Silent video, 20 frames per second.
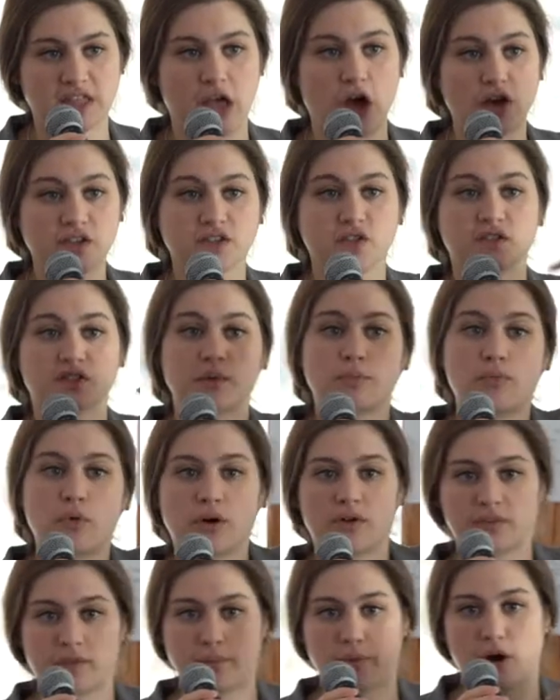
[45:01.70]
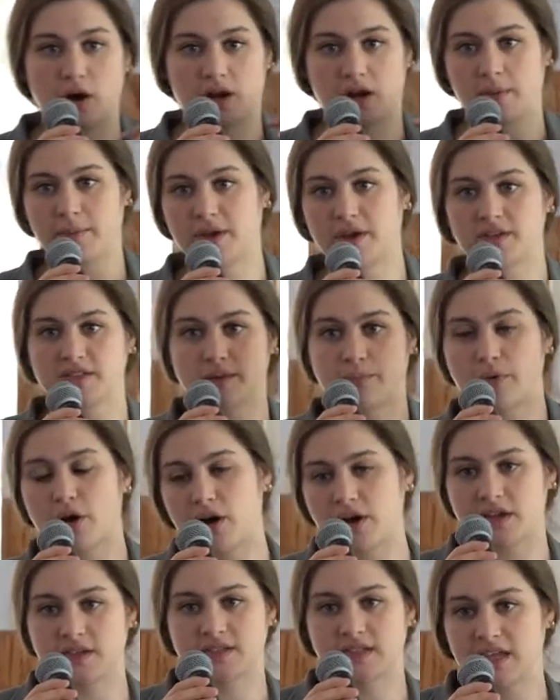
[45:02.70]
they also support the party, because the
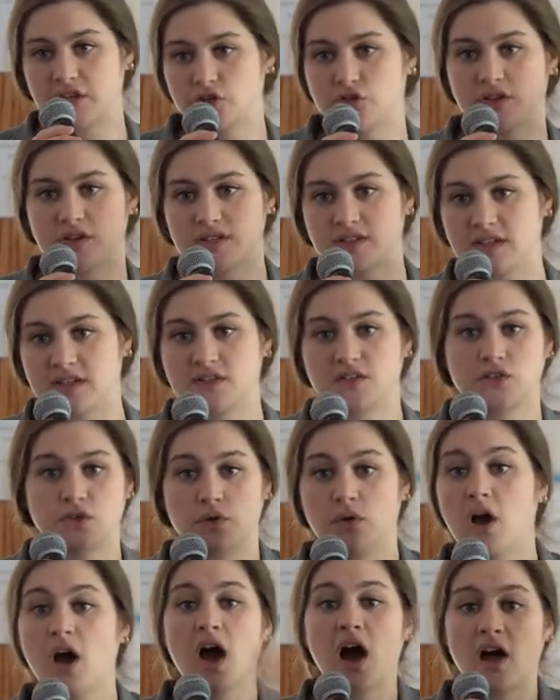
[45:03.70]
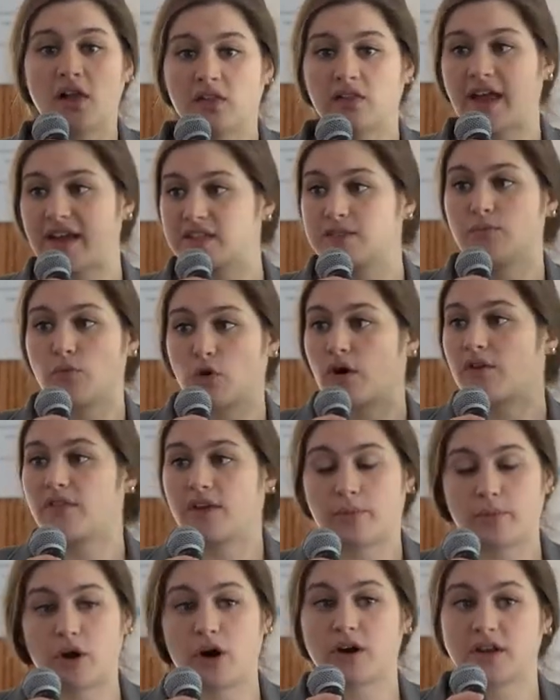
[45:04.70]
party's interest is to elect more of
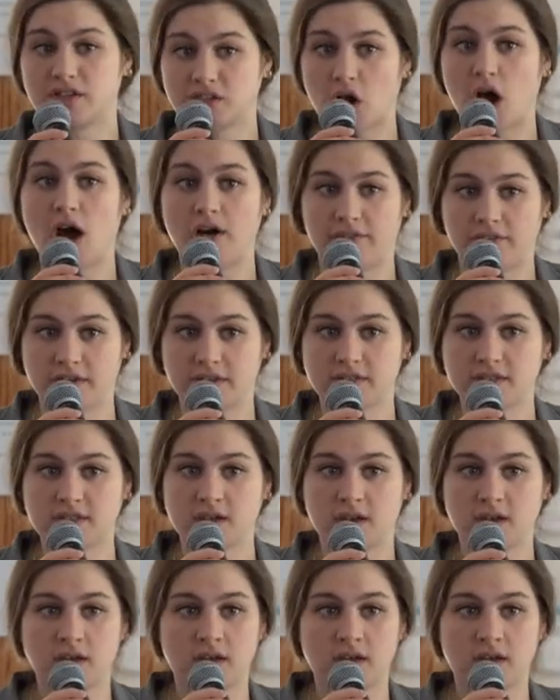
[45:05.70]
their party to office.